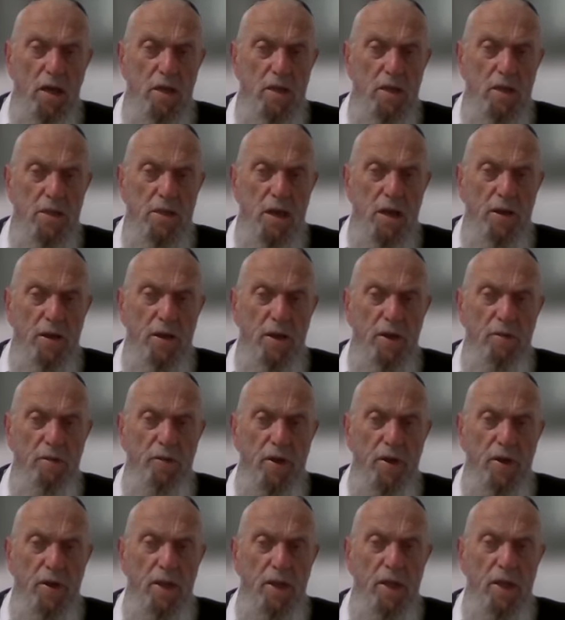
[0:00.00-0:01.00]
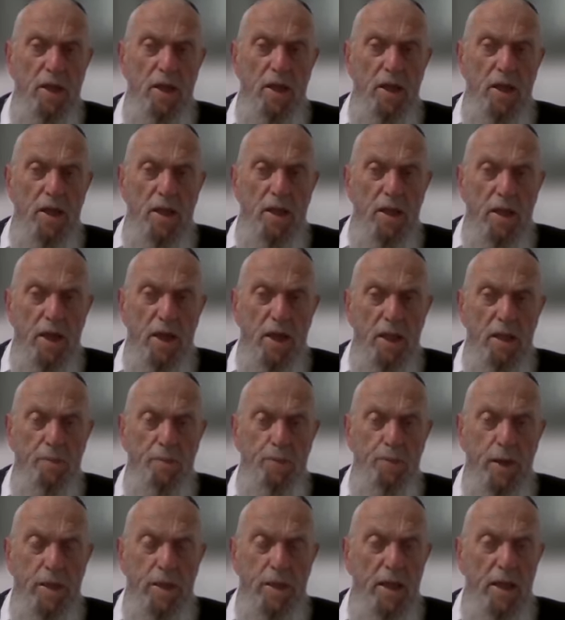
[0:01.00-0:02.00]
he's even can
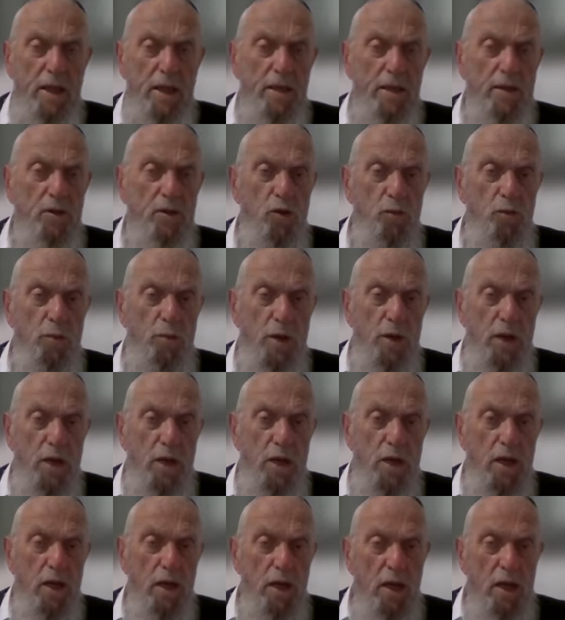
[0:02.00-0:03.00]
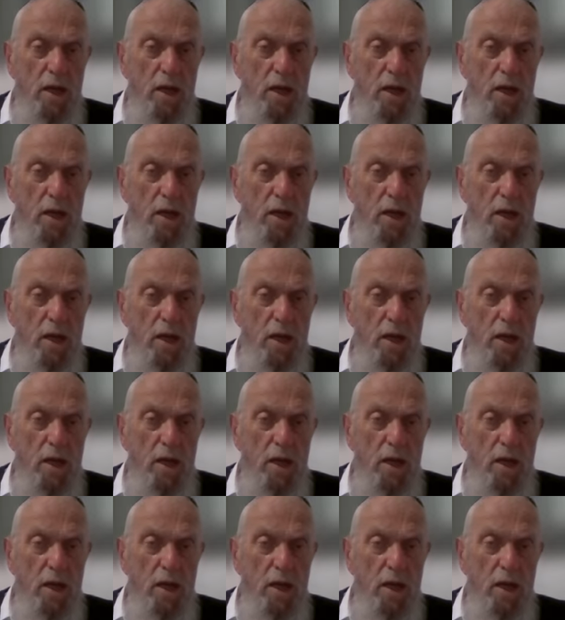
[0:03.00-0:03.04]
pretend to be